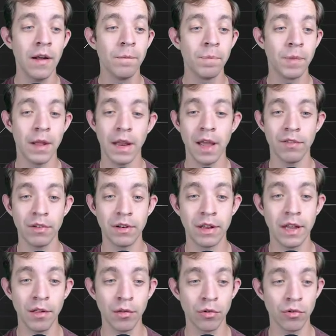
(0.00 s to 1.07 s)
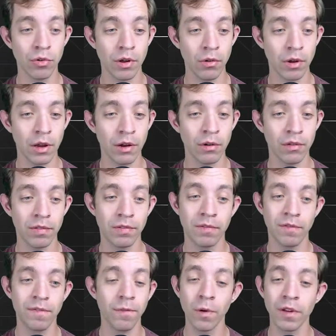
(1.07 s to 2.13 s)
And I have a teaser trailer here. It's
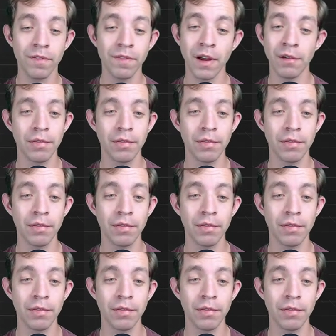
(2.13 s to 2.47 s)
45